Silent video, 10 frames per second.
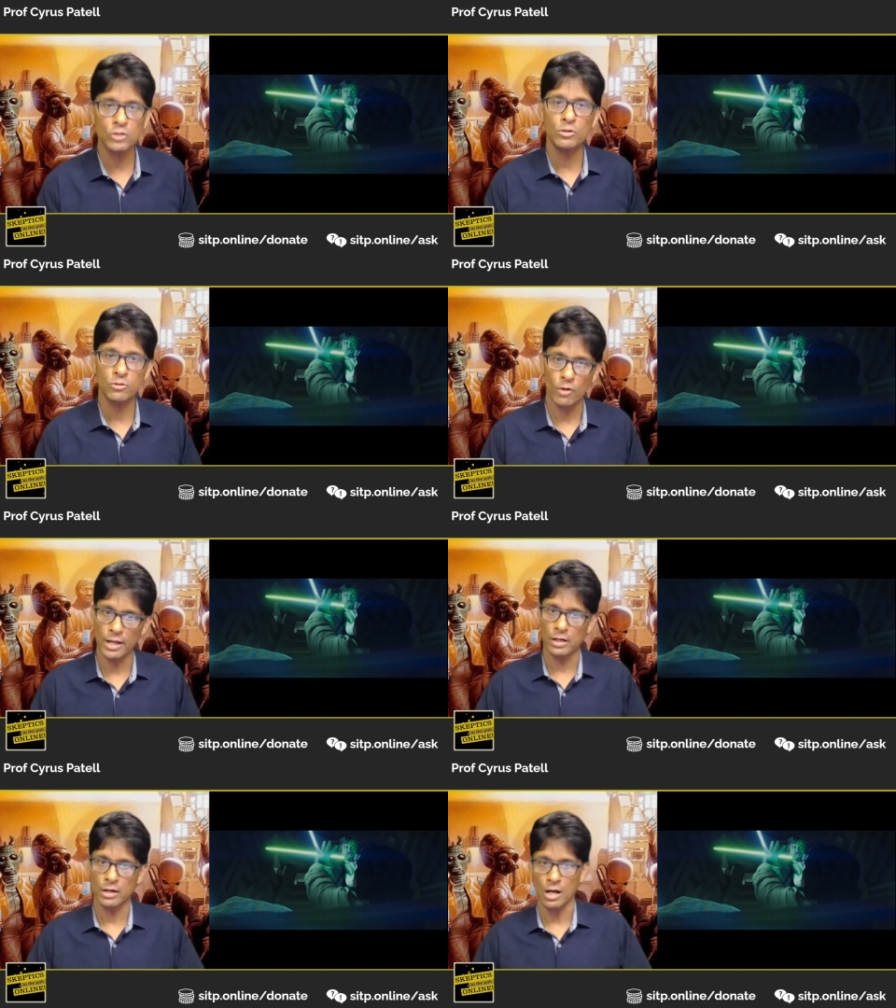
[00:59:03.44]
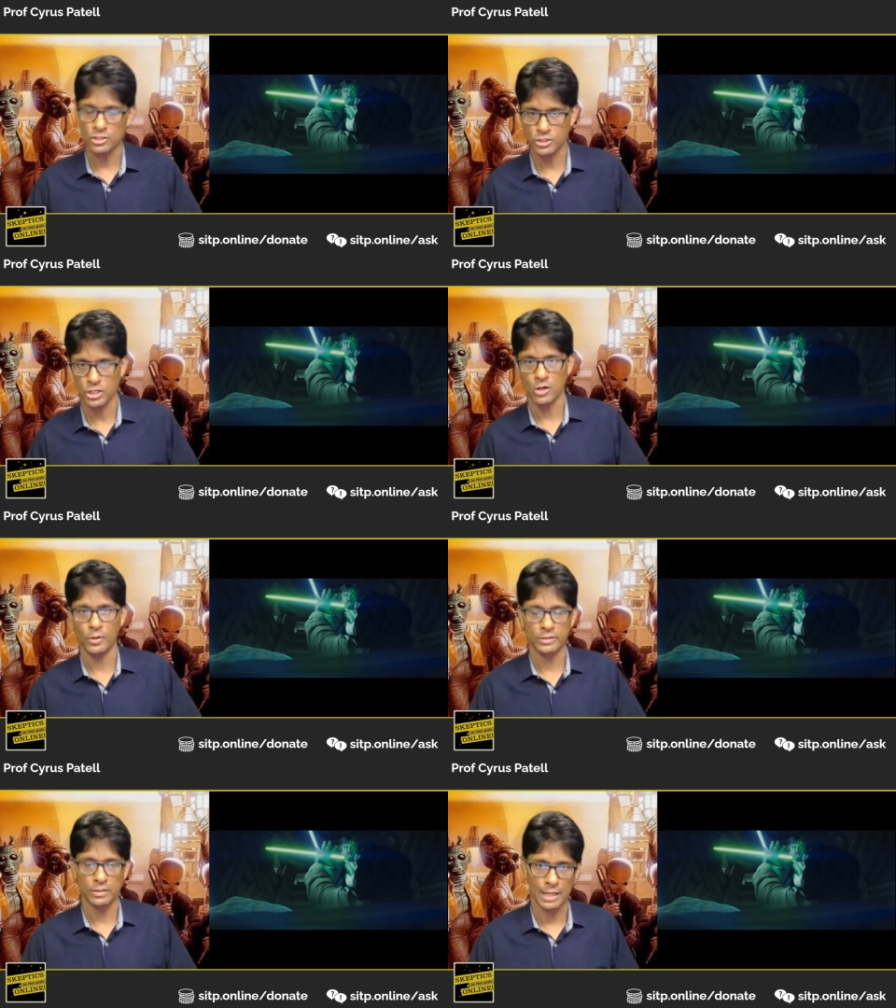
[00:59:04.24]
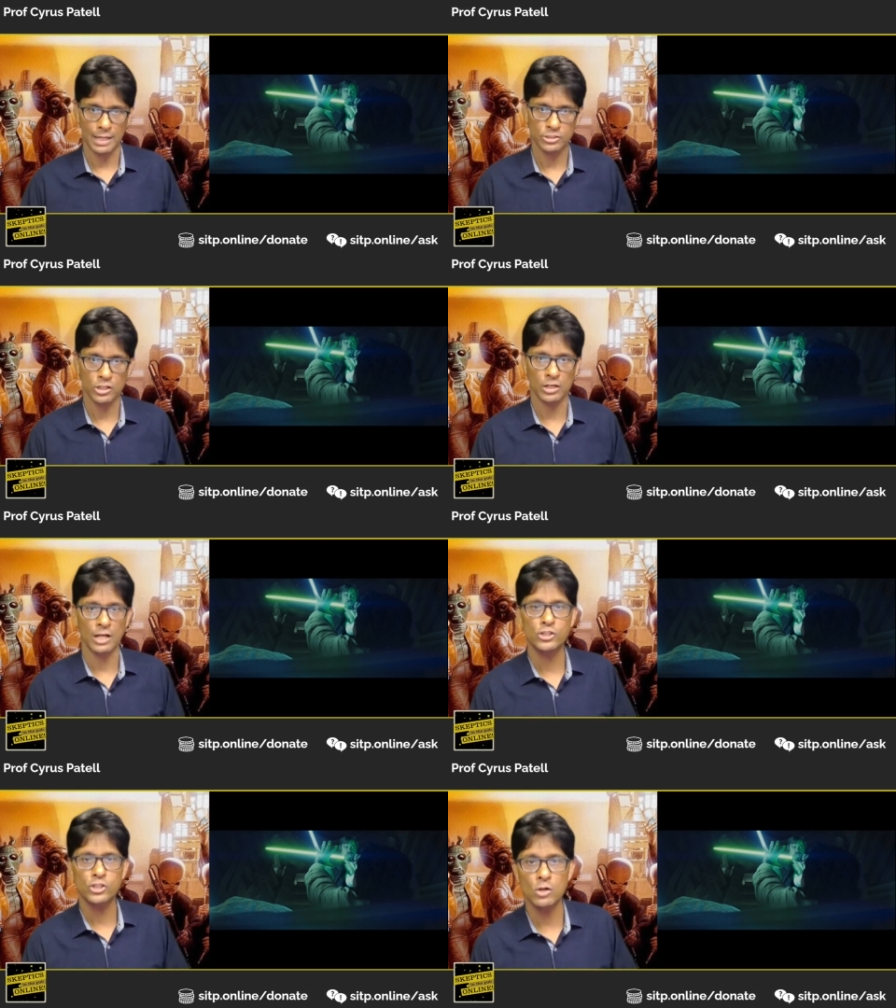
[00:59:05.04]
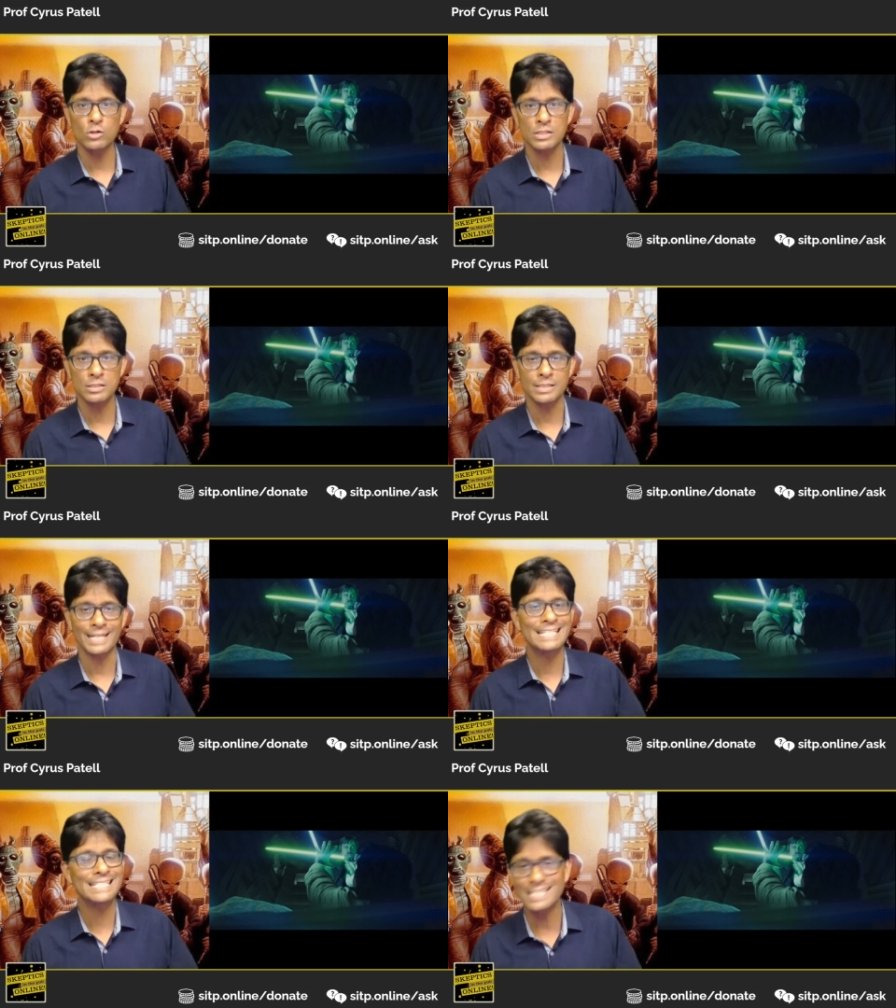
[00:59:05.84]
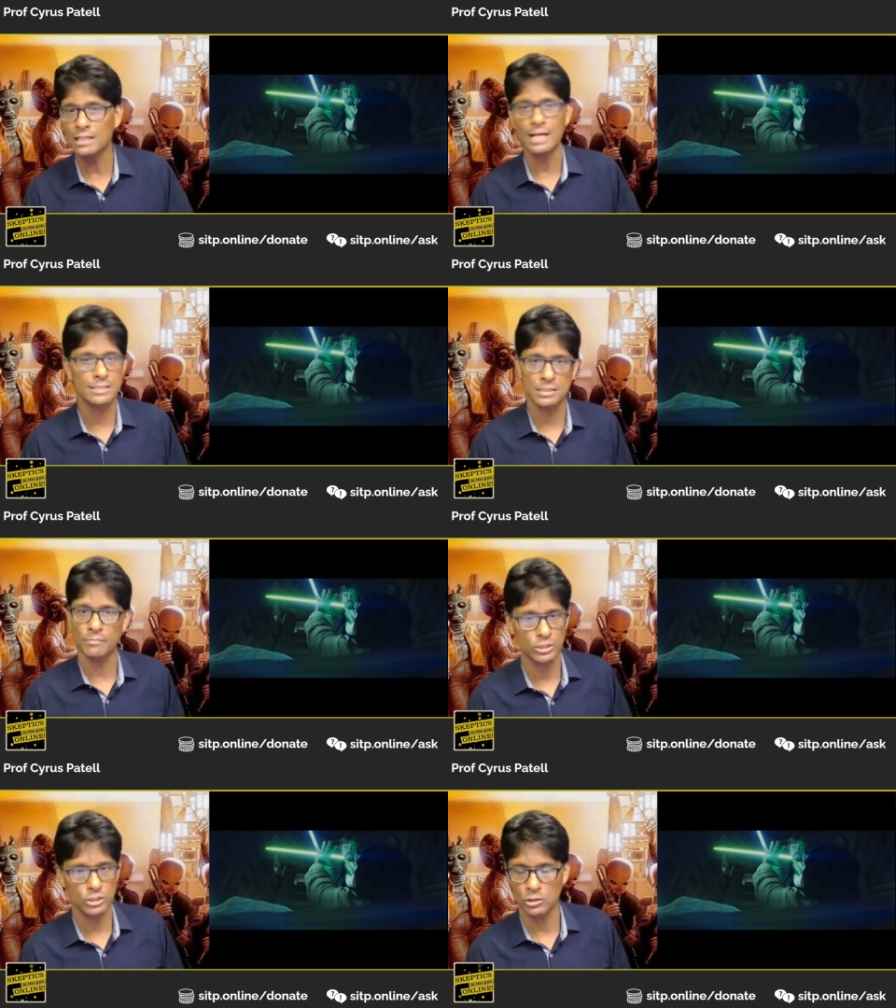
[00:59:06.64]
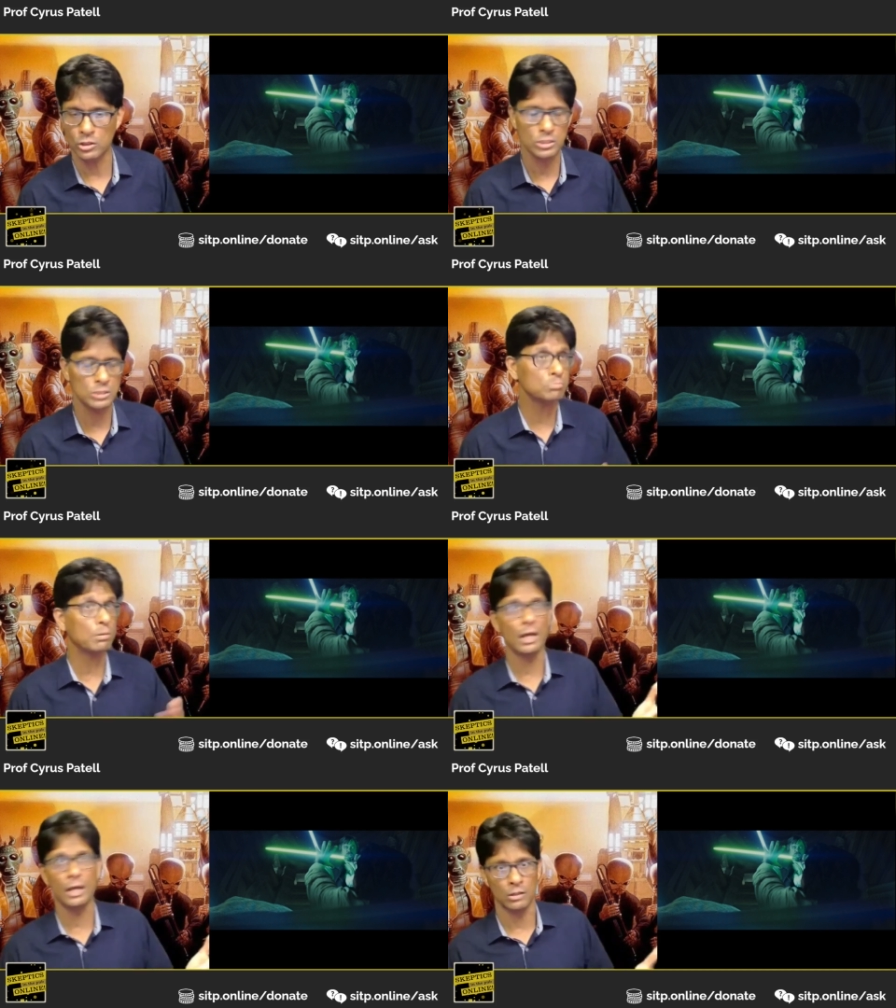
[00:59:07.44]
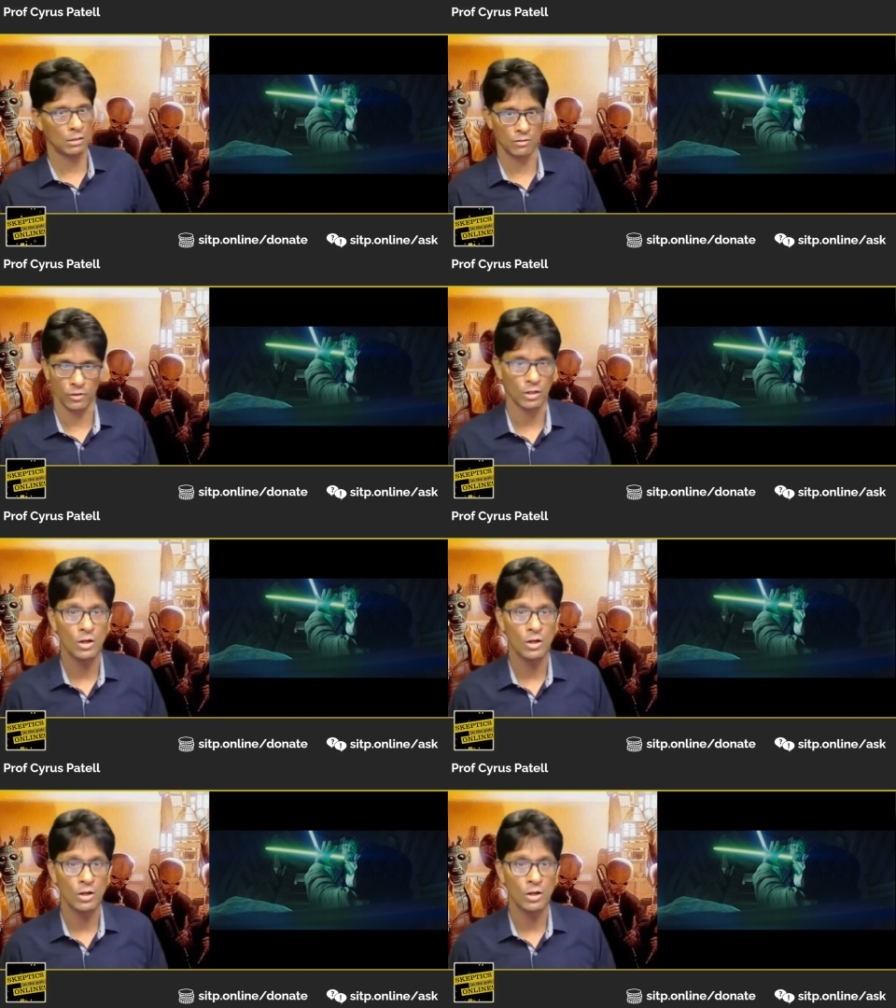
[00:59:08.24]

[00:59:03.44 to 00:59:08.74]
with Rey on Ahch-To in The Last Jedi shows us that he still has something to learn, despite all of the